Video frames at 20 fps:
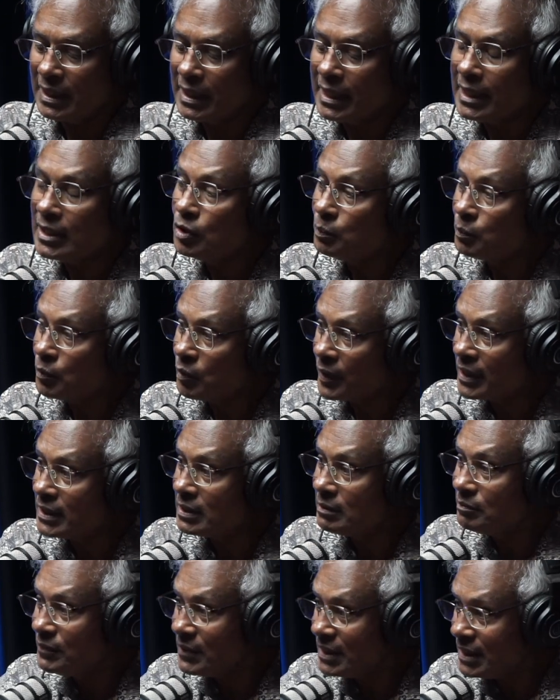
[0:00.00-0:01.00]
and to provide
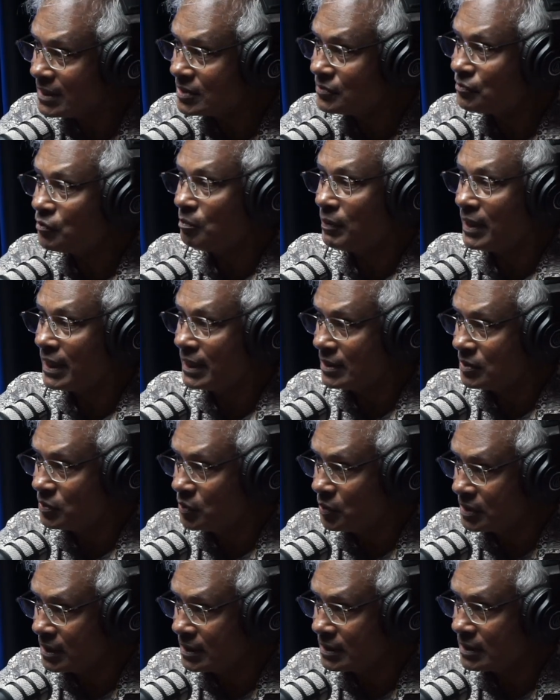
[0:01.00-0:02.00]
the means for buying these
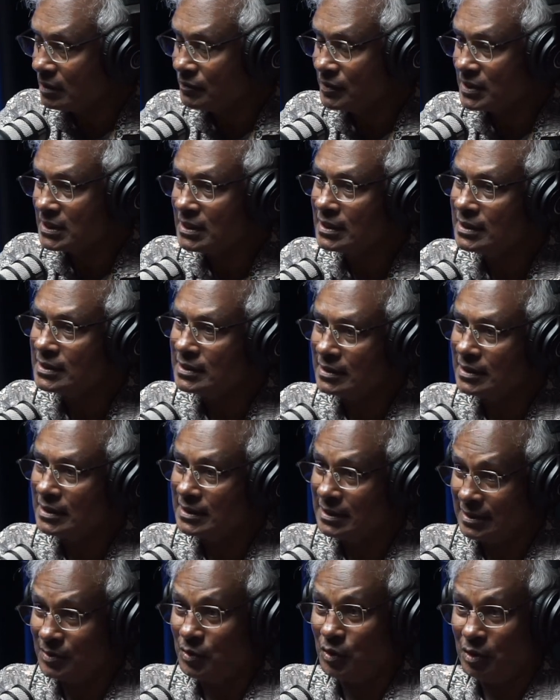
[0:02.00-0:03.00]
goods and services,
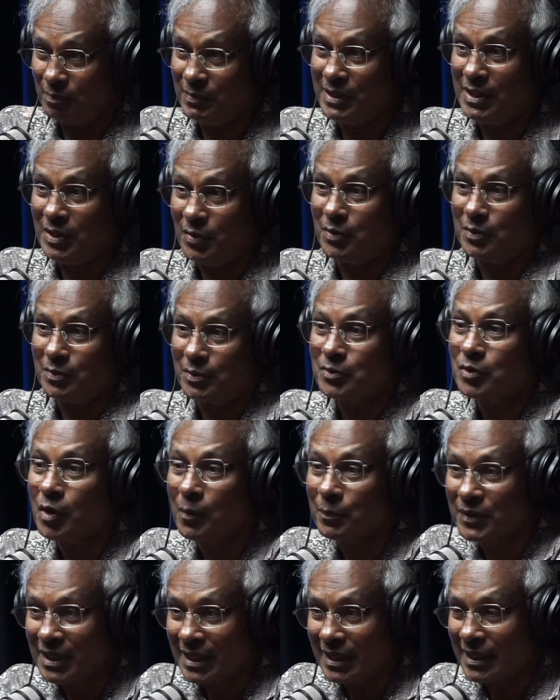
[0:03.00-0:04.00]
this is going to be your
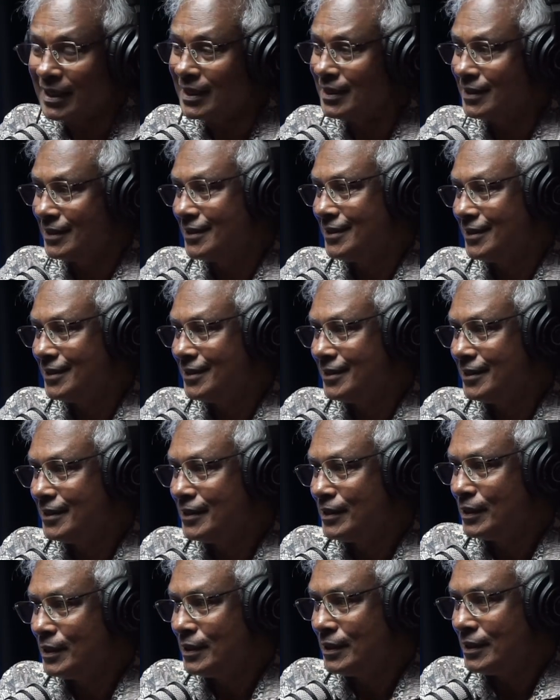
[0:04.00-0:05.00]
top thing, lah.
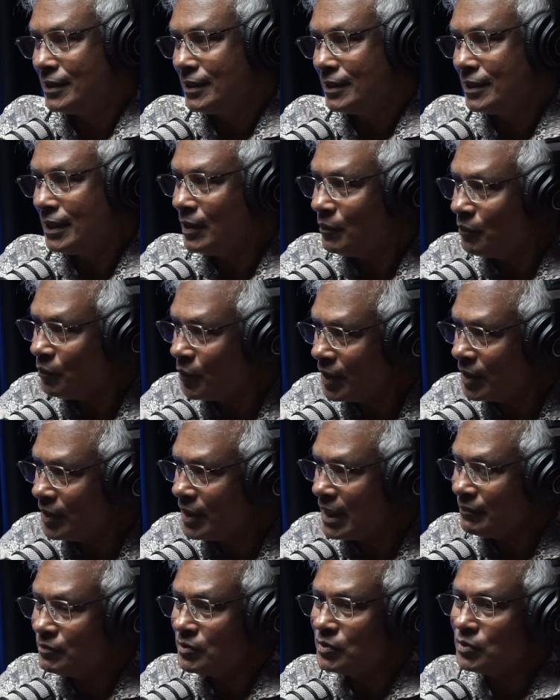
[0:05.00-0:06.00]
Then what do you
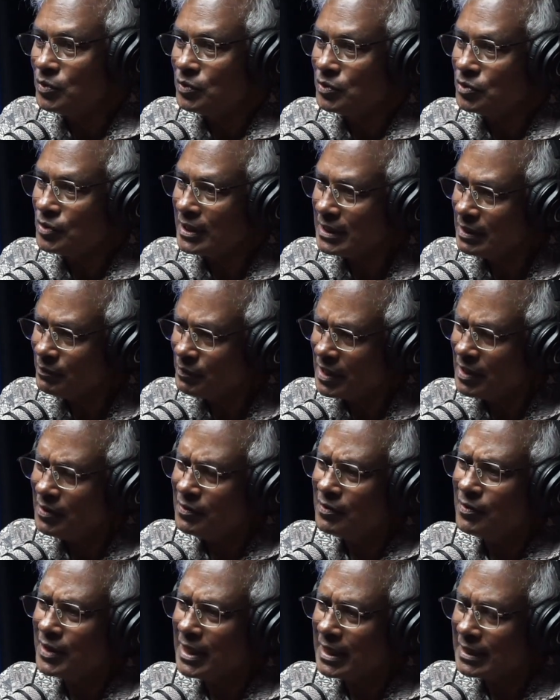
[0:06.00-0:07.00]
have to do? So I think we need
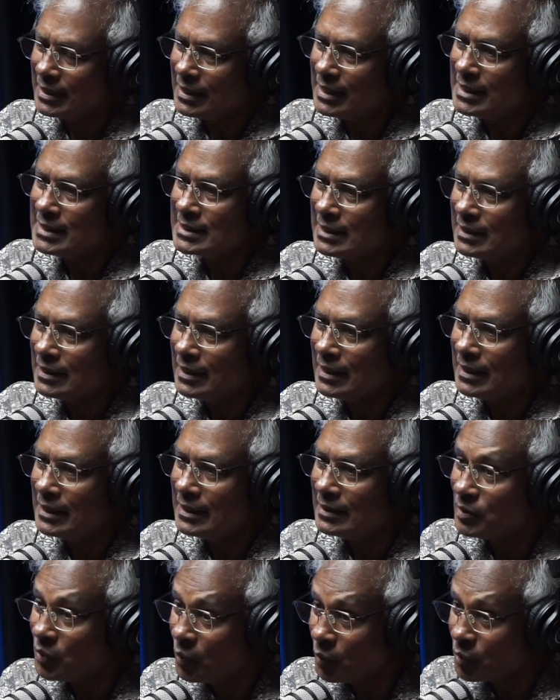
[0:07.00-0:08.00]
to look at things
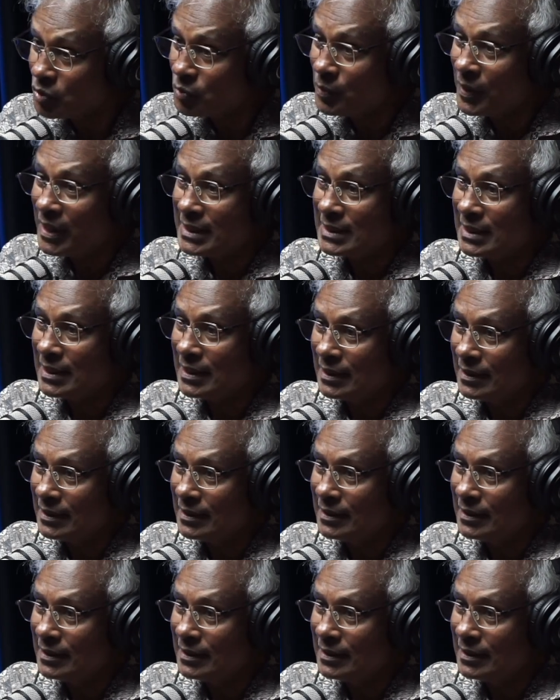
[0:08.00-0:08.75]
in those ways, lah.